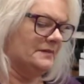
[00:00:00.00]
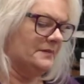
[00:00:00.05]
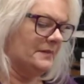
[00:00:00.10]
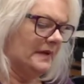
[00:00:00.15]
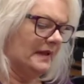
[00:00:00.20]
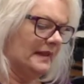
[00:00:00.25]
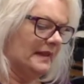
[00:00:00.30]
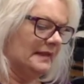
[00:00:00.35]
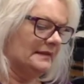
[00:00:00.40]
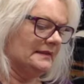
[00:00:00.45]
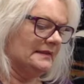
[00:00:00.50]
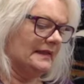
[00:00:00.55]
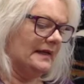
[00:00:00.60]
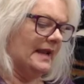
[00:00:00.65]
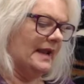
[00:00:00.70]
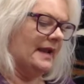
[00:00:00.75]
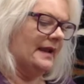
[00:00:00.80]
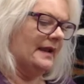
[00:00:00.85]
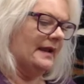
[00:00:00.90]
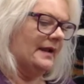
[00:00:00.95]
But then
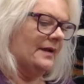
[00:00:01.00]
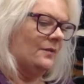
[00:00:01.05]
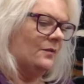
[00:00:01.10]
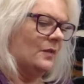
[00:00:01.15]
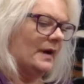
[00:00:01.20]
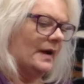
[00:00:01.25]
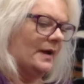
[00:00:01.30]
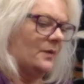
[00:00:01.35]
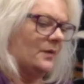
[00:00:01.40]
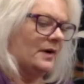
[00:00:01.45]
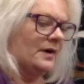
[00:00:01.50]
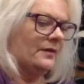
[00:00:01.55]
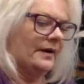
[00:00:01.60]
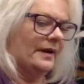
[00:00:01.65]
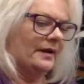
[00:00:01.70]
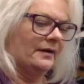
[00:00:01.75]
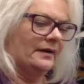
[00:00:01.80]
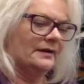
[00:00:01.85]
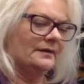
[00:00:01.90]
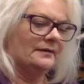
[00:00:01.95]
today I went
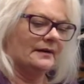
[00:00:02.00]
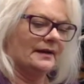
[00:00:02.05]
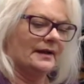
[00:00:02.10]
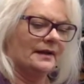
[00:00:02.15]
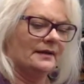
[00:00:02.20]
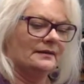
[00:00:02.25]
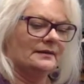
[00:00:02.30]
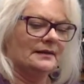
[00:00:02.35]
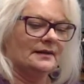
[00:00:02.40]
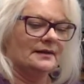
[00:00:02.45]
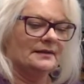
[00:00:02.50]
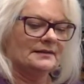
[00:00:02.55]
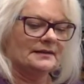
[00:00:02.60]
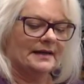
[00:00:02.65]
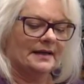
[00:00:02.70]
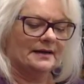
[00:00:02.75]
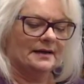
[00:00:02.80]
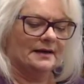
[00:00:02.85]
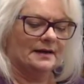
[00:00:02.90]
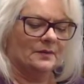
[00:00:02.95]
around and
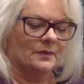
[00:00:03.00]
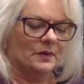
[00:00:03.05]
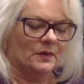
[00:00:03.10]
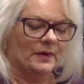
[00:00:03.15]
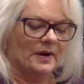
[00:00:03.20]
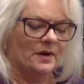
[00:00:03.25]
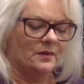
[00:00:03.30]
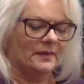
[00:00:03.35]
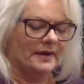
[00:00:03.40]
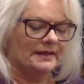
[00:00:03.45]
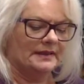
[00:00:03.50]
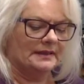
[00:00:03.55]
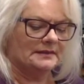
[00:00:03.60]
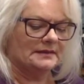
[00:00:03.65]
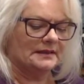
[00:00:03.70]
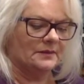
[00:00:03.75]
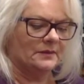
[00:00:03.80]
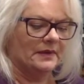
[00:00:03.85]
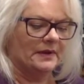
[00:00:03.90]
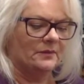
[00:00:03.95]
tidied up around my desk a
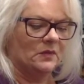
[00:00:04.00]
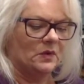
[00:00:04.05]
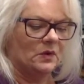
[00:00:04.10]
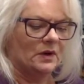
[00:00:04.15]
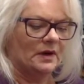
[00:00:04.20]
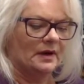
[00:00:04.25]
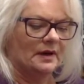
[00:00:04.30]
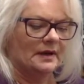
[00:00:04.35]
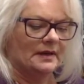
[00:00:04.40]
bit more,